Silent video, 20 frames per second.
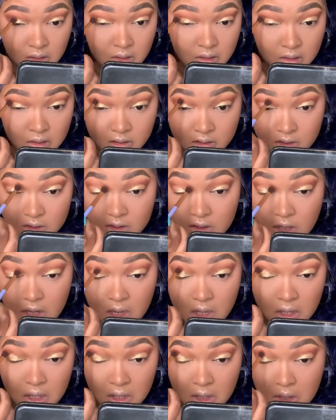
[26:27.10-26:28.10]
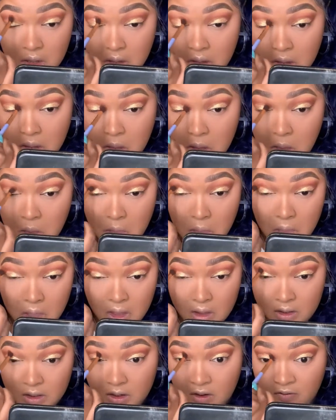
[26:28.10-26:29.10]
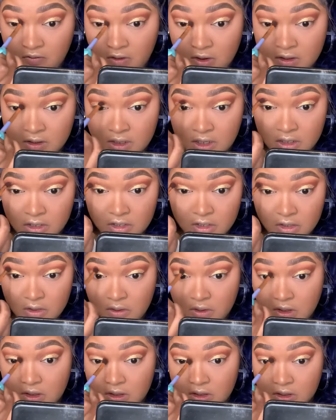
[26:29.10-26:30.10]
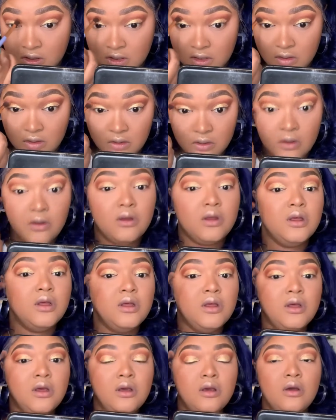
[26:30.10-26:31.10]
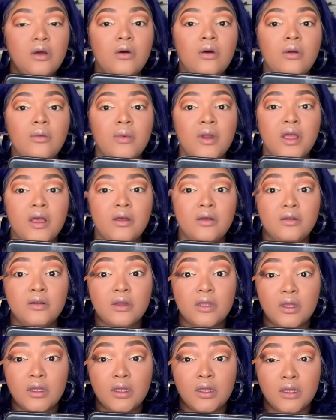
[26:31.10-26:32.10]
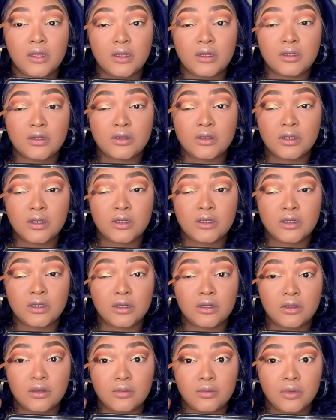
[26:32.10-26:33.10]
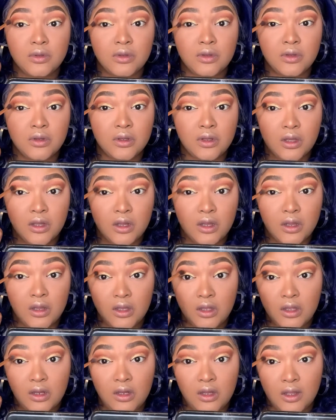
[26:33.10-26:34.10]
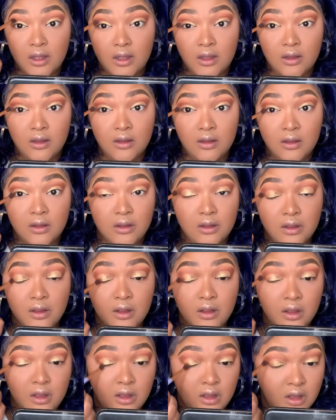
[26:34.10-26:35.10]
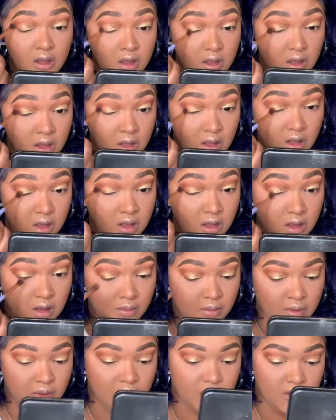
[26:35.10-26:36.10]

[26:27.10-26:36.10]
this is like a different texture, you can still go around and touch it up, kind of clean that up.